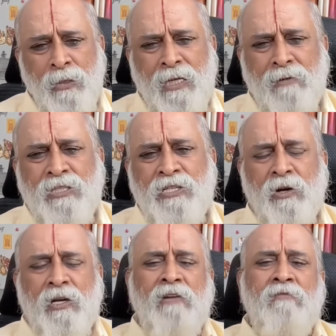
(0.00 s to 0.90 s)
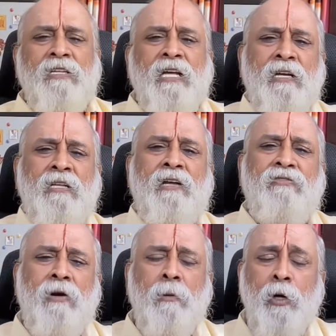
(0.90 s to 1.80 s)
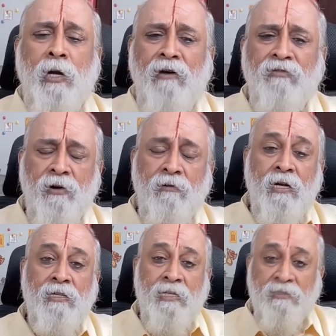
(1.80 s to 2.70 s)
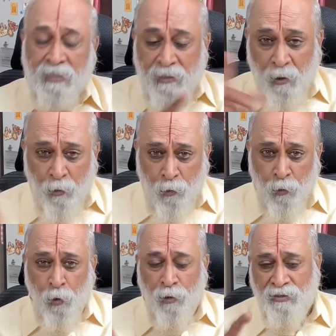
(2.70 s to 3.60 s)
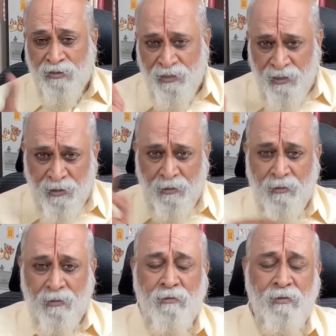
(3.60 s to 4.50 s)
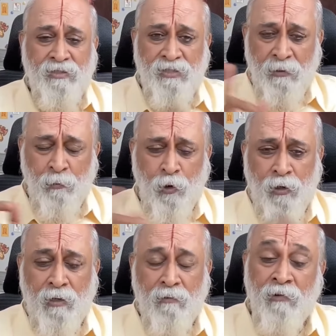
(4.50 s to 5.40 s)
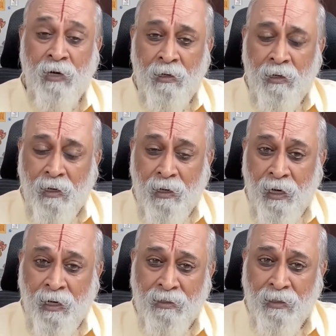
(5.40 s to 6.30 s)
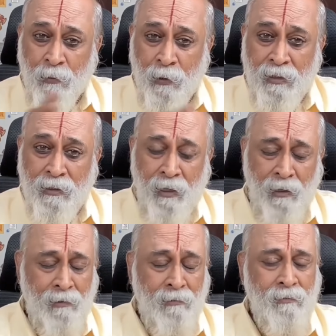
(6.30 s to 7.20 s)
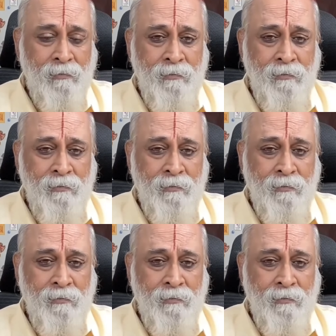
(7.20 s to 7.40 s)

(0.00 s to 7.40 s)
Buddha was talking with Ananda for about half an hour and then said, now go and see the same water. When Ananda went there,